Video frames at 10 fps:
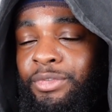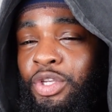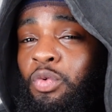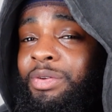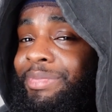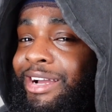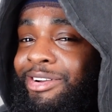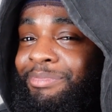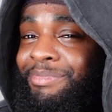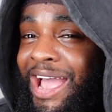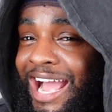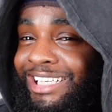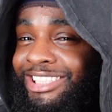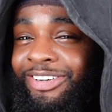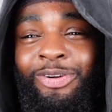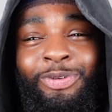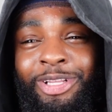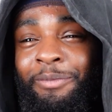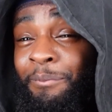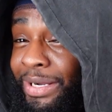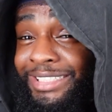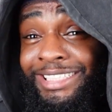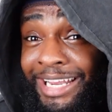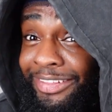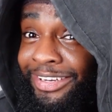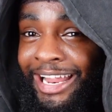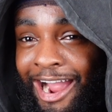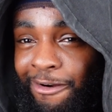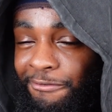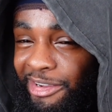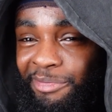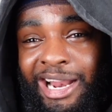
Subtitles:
you wouldn't be able to match it or really put together an outfit.